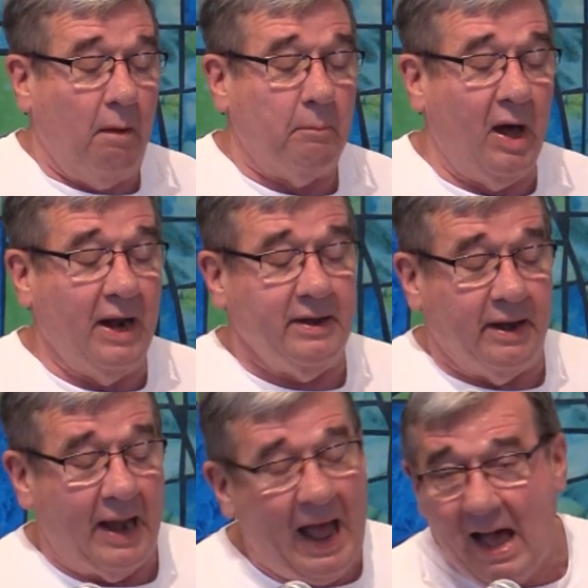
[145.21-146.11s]

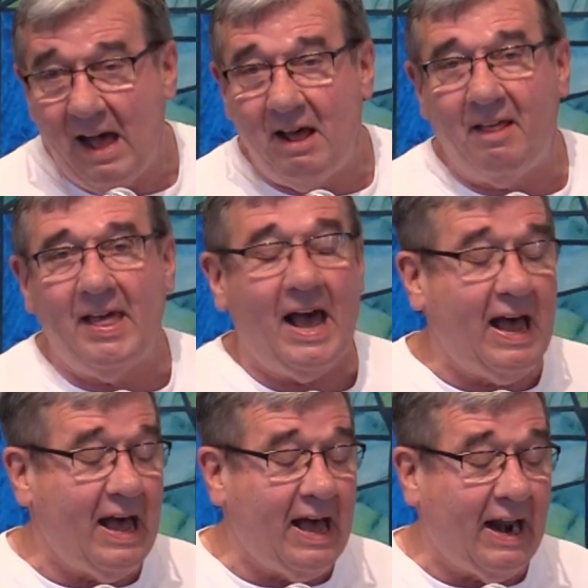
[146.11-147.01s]
But now
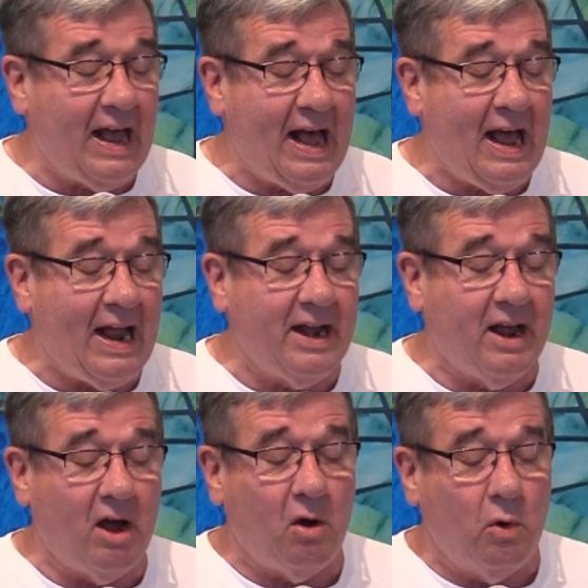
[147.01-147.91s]
that I
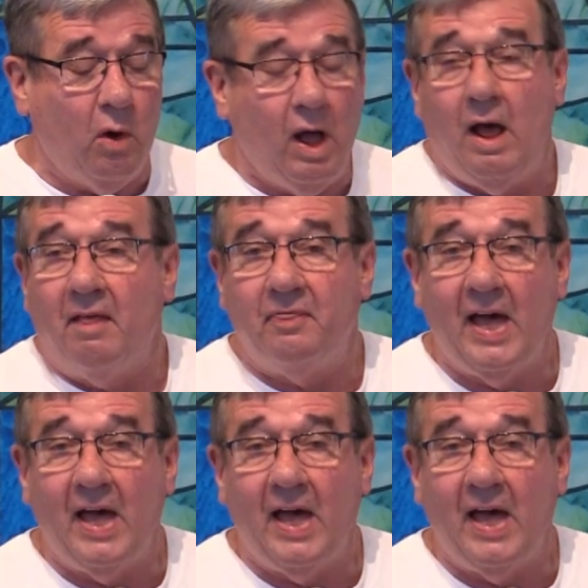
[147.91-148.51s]
know